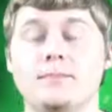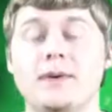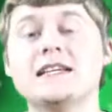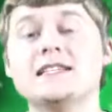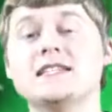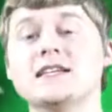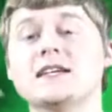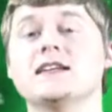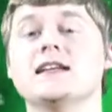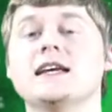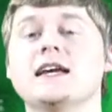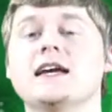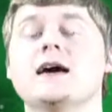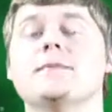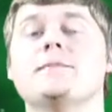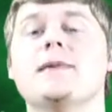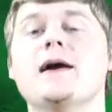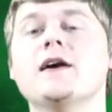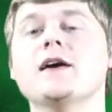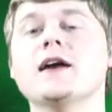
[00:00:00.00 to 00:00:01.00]
Basically,
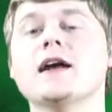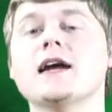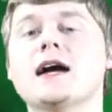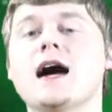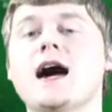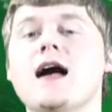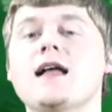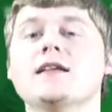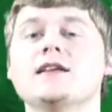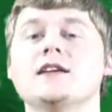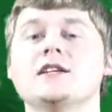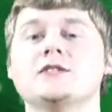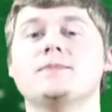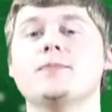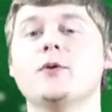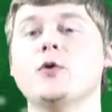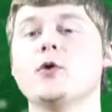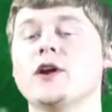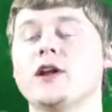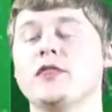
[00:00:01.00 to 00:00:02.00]
American colonists
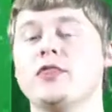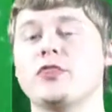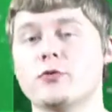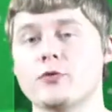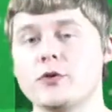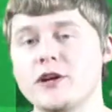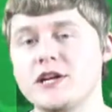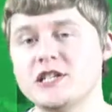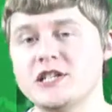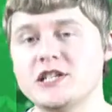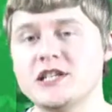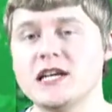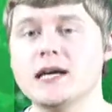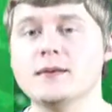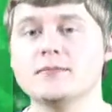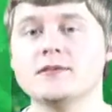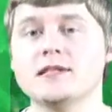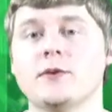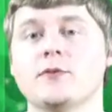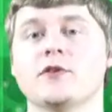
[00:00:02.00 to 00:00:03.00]
boarded three
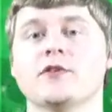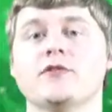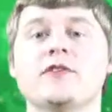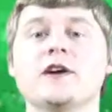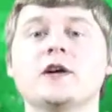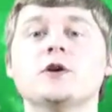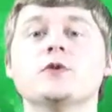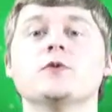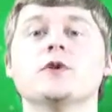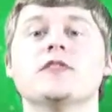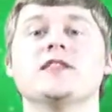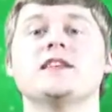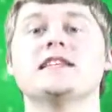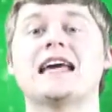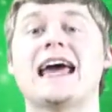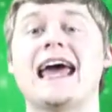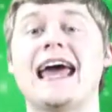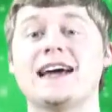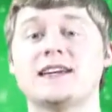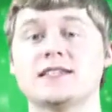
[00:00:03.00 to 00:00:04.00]
ships that were filled with
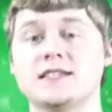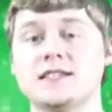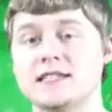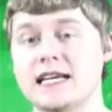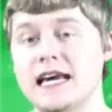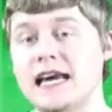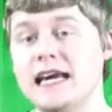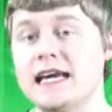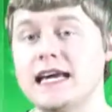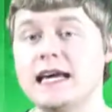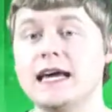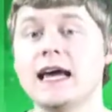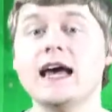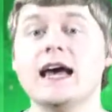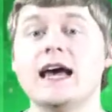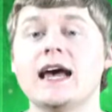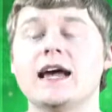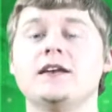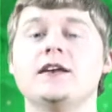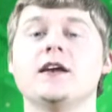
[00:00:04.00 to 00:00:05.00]
taxed tea
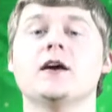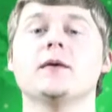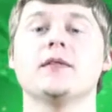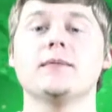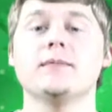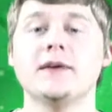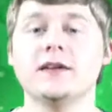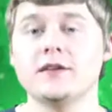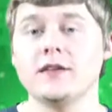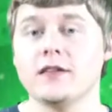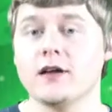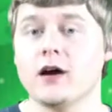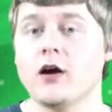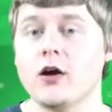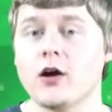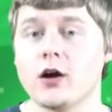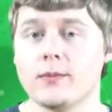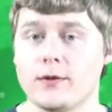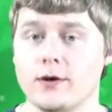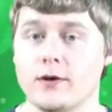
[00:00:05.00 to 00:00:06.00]
and dumped them into the
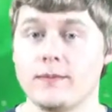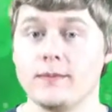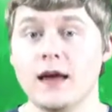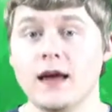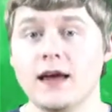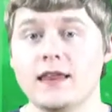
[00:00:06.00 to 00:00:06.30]
harbor.